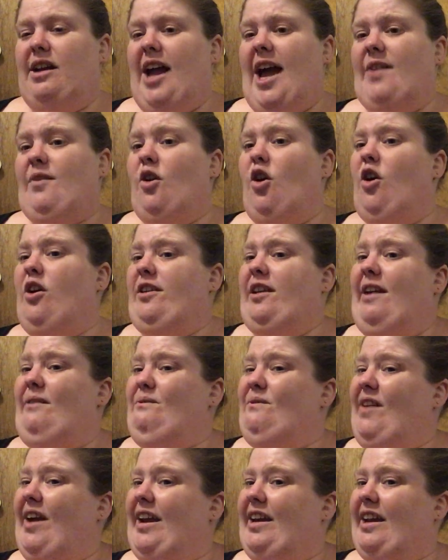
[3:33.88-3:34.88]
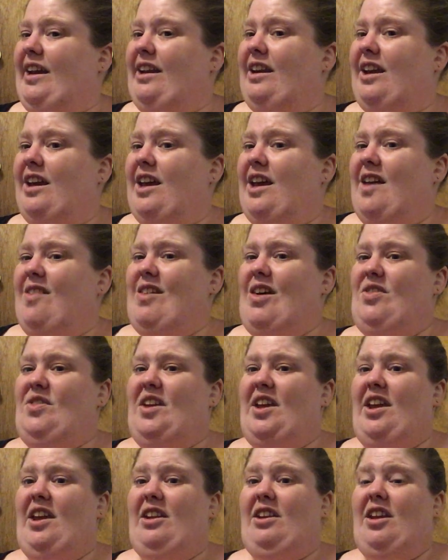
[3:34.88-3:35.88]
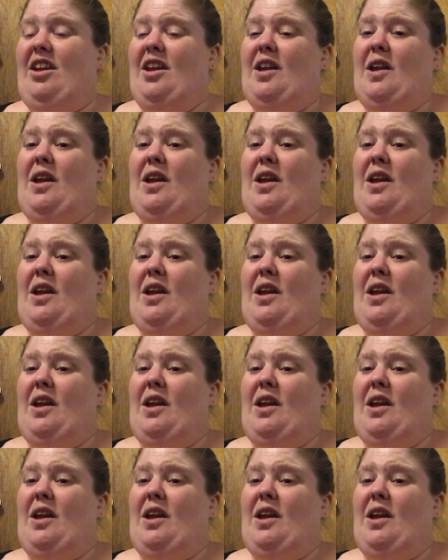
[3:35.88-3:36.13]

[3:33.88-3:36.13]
have a hard time finding, that then